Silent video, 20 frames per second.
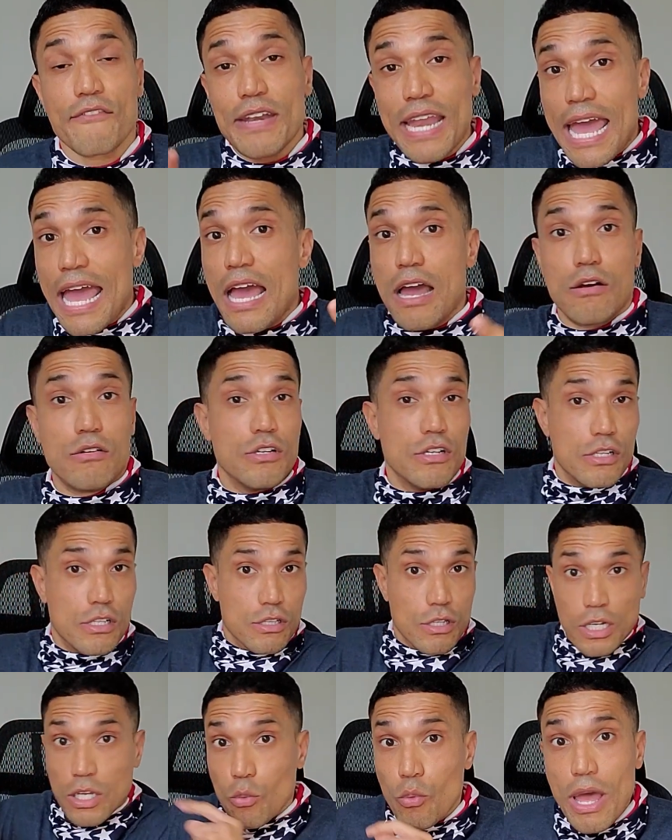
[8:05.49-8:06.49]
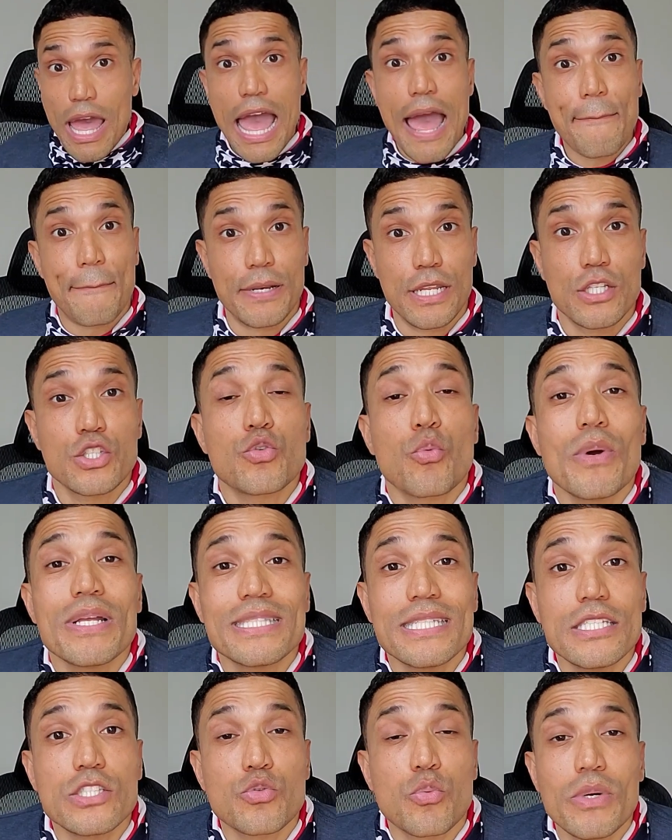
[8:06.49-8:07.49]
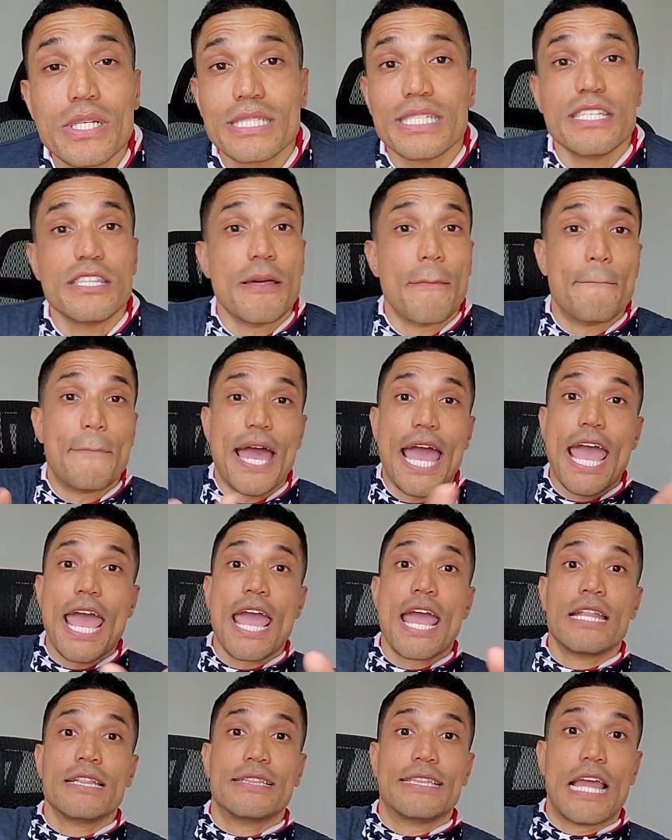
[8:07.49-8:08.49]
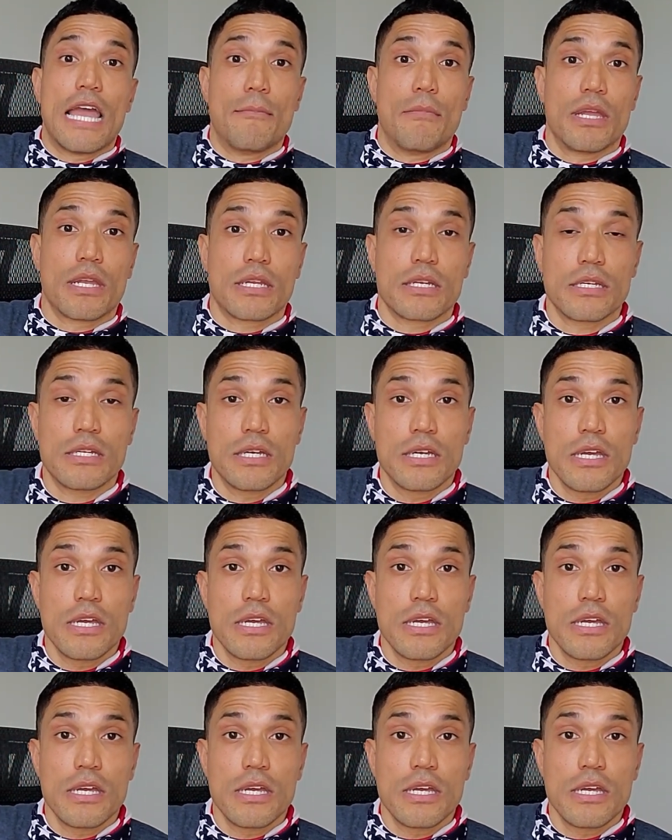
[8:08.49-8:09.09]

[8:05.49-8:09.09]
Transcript: Now, look at what happened in 2020, the pandemic.